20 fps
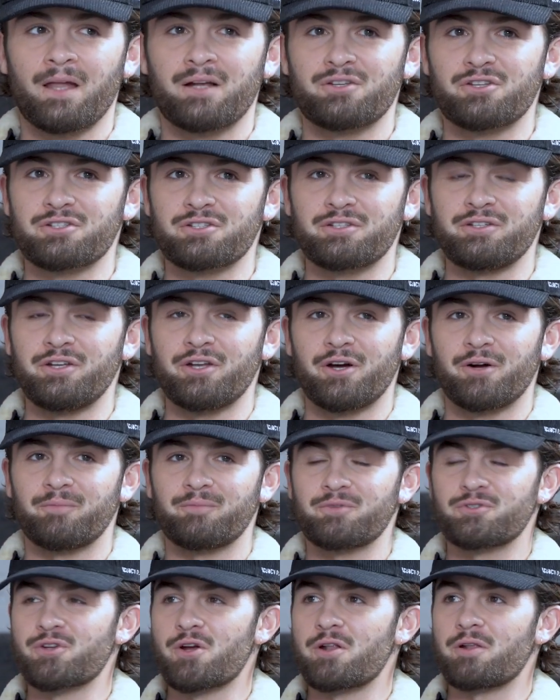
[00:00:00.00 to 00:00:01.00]
just,
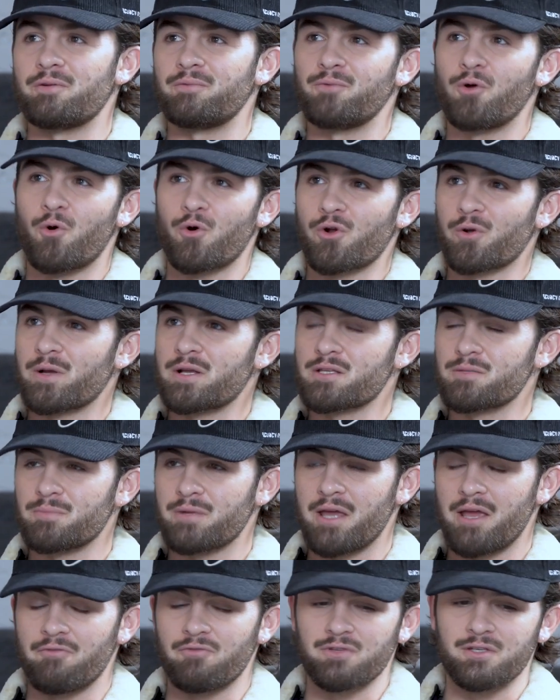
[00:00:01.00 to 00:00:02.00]
started ordering some
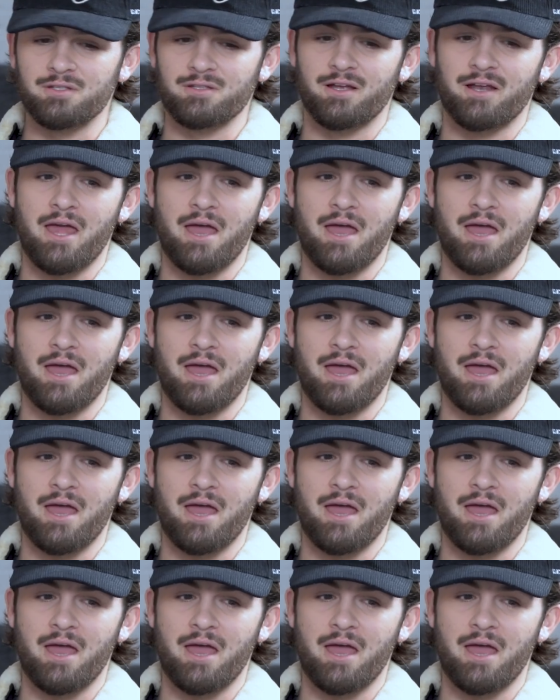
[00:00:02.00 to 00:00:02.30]
canvases on